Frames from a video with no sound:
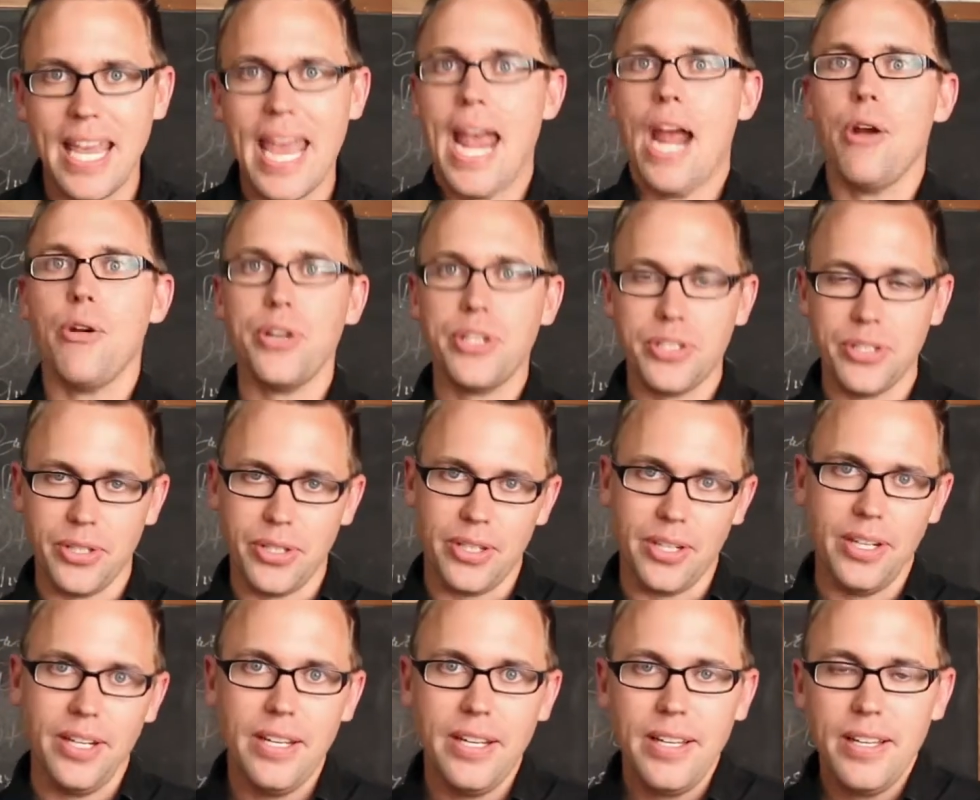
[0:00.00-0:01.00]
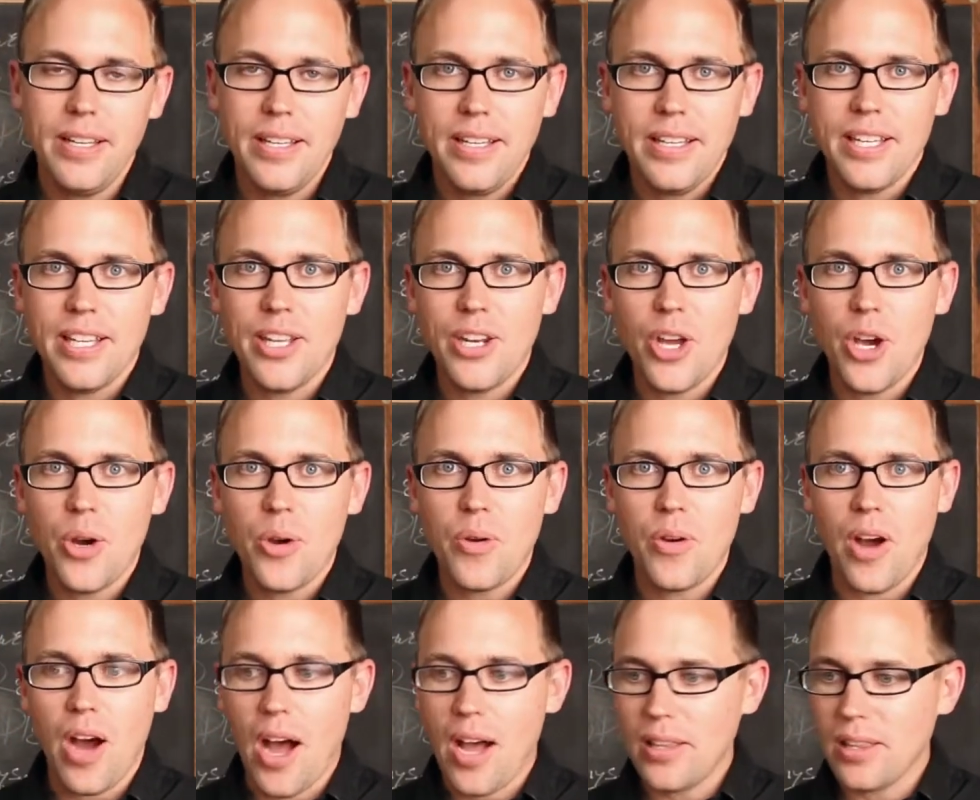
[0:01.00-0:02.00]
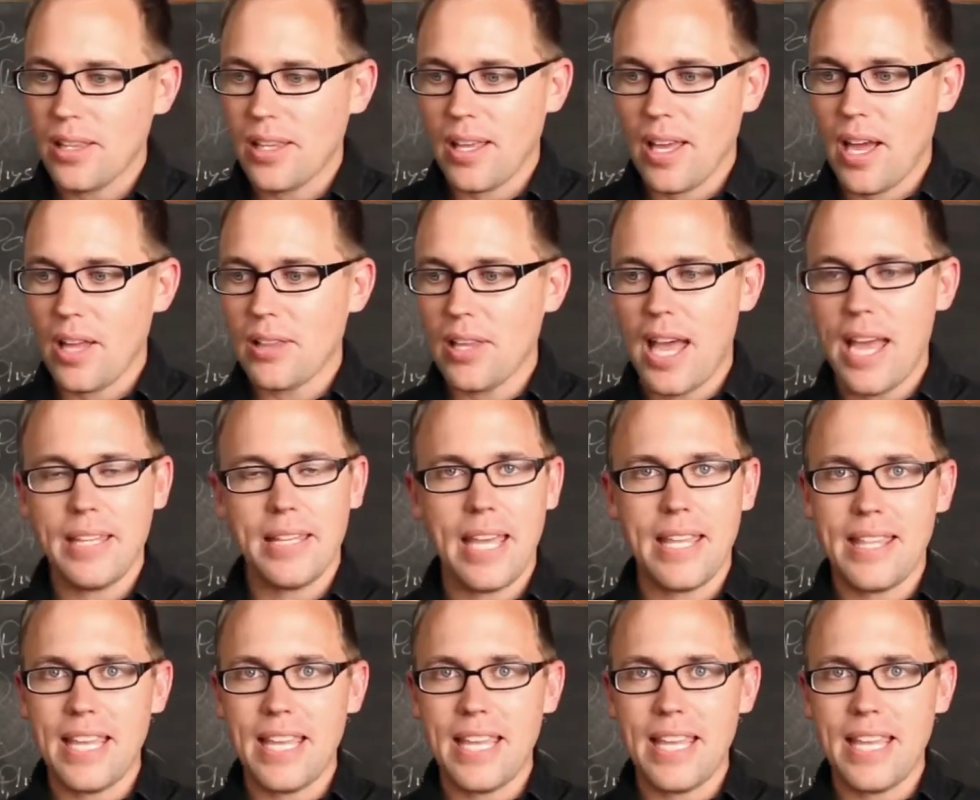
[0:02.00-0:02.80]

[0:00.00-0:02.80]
character, online.